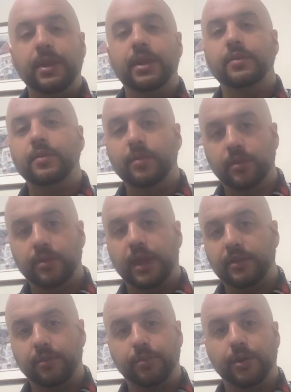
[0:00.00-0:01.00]
minutes,
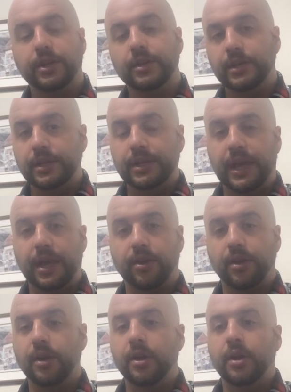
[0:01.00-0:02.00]
that's a pretty good
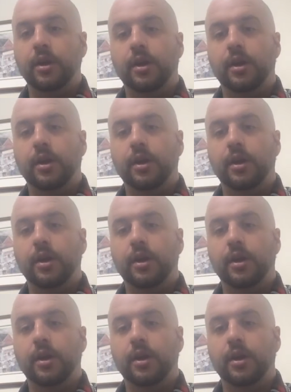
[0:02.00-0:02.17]
indicator.